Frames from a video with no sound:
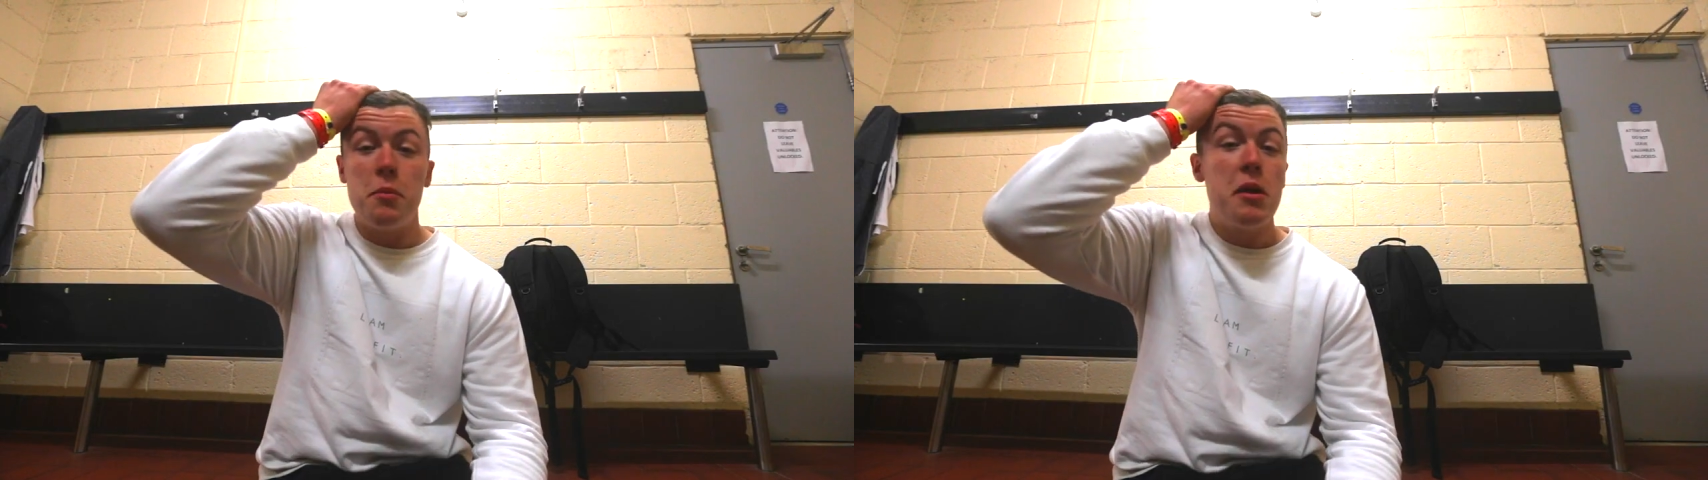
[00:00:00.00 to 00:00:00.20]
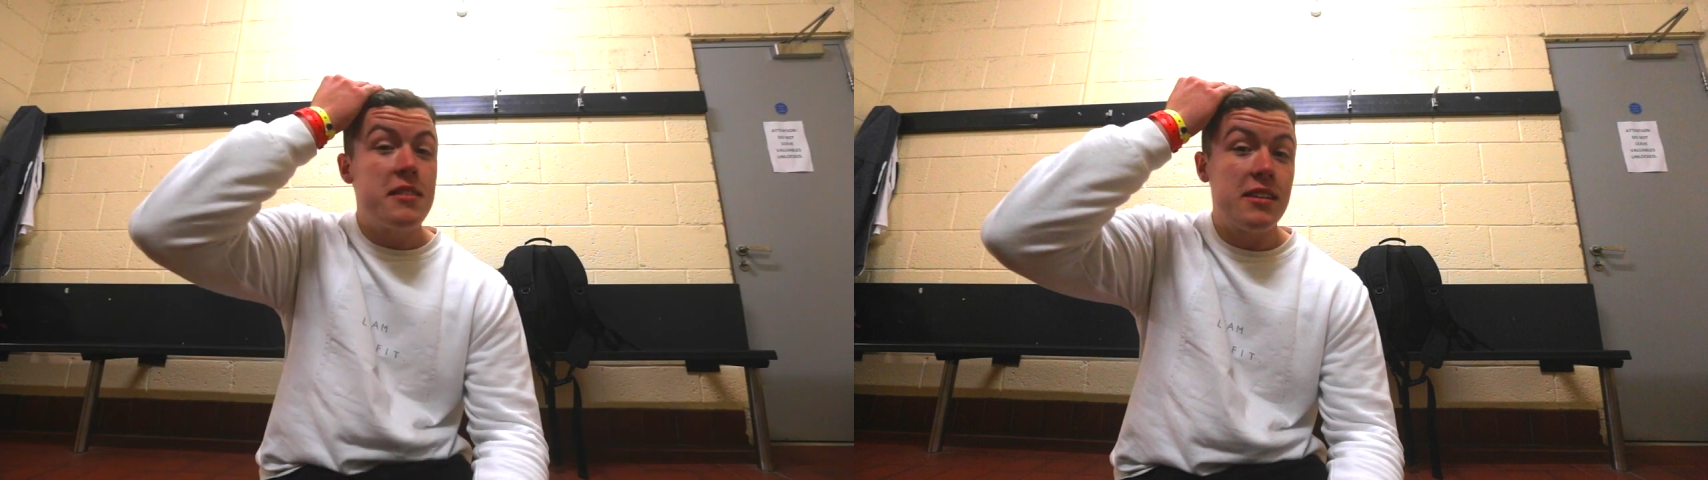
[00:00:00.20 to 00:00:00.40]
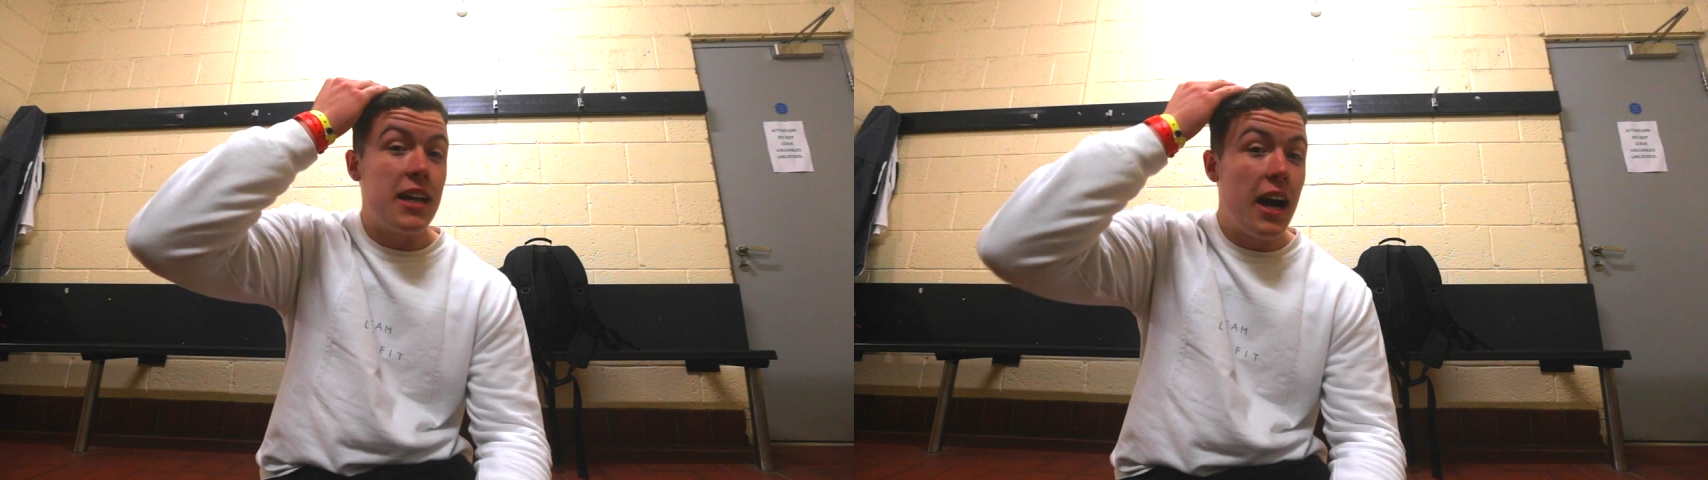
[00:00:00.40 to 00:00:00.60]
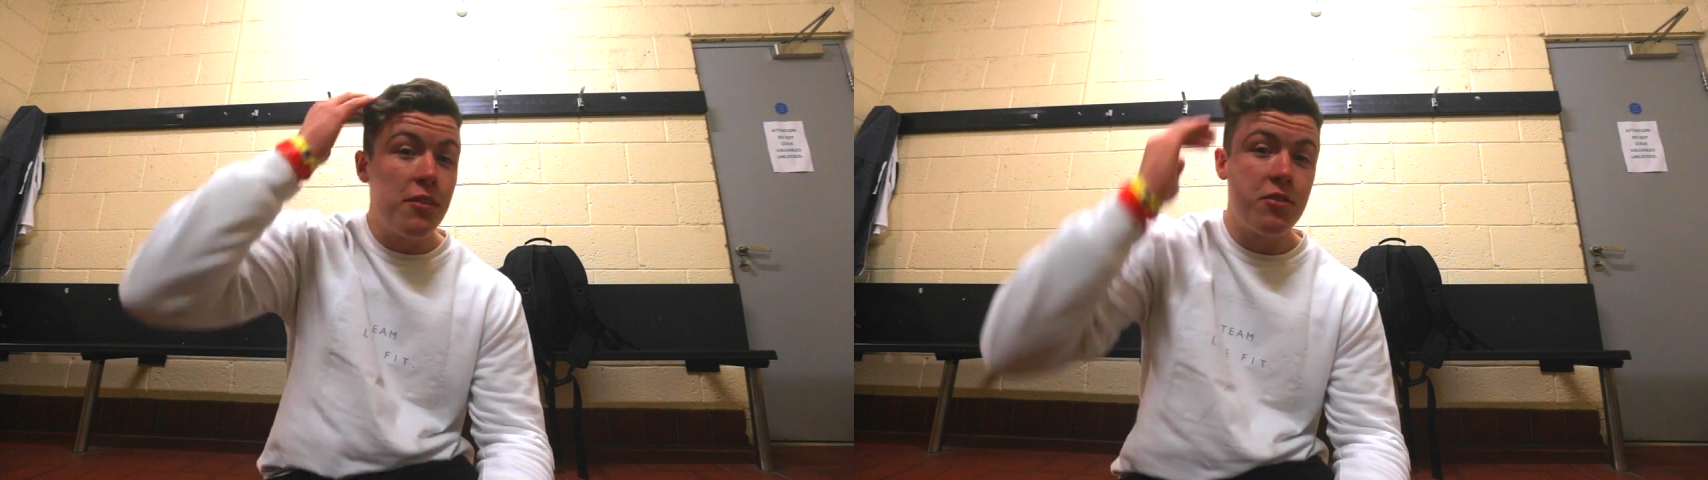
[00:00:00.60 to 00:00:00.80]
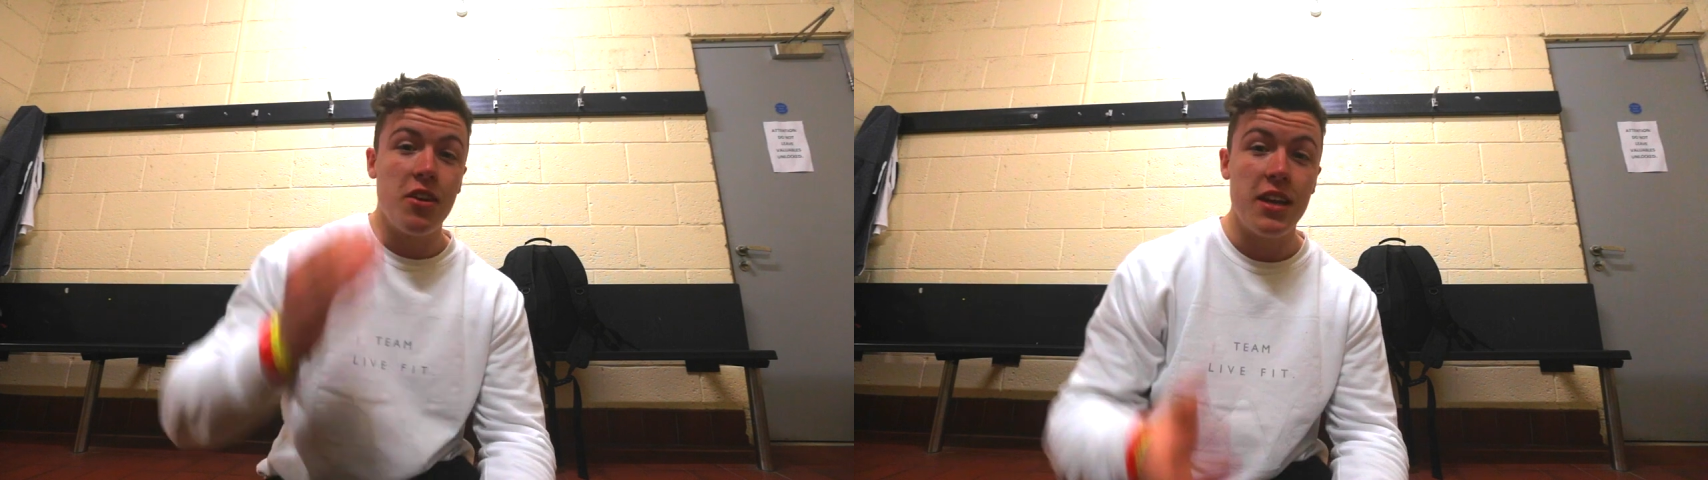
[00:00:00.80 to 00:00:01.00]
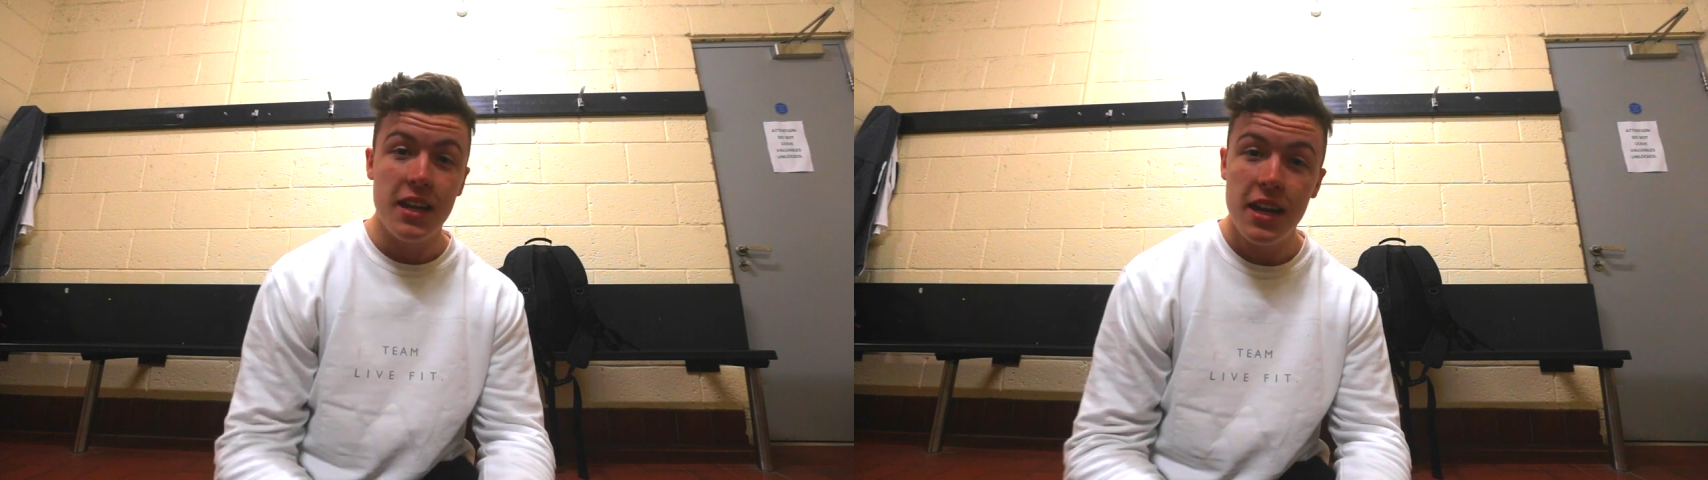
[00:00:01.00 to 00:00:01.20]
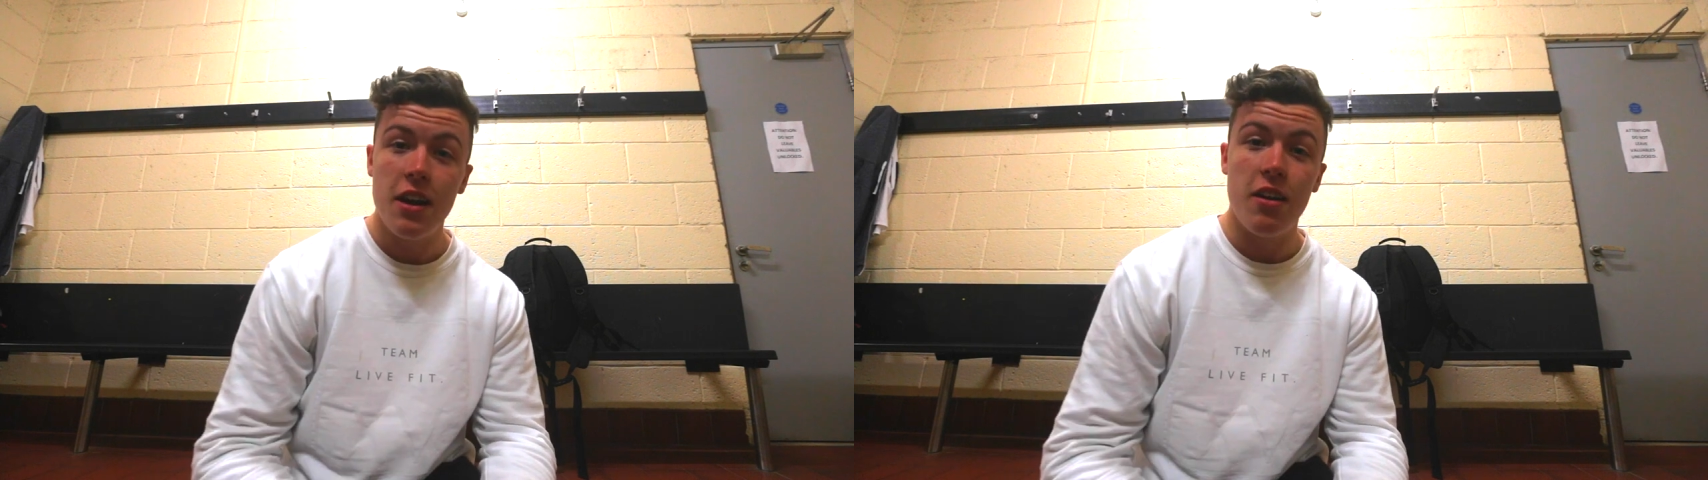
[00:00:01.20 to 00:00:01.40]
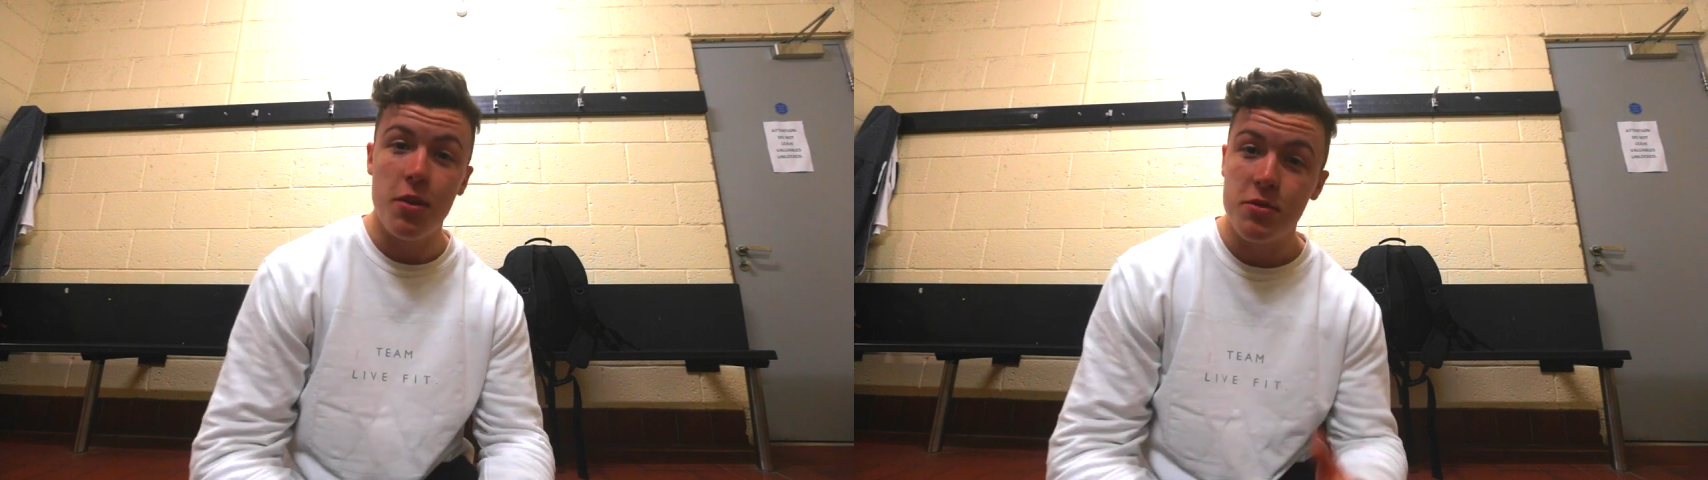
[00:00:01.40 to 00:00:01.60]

And basically after a year,